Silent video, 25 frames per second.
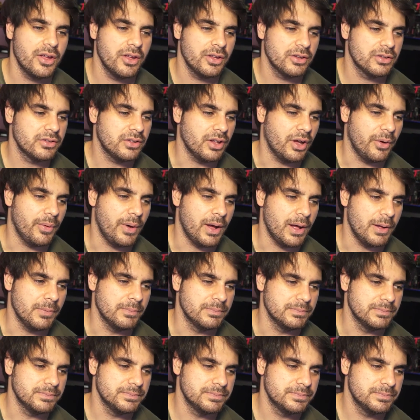So,
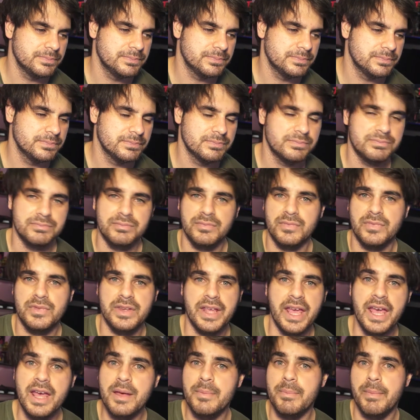
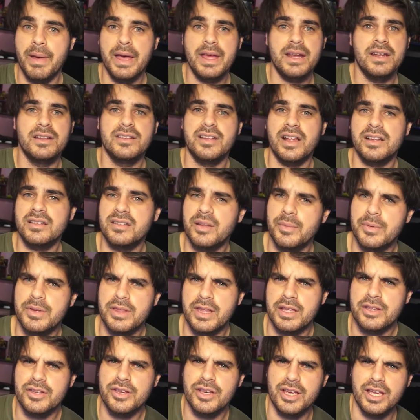yeah, man, is that something
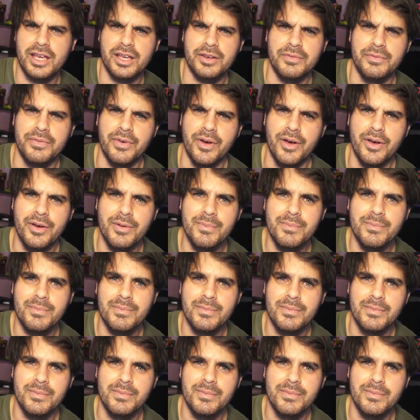that you can confirm?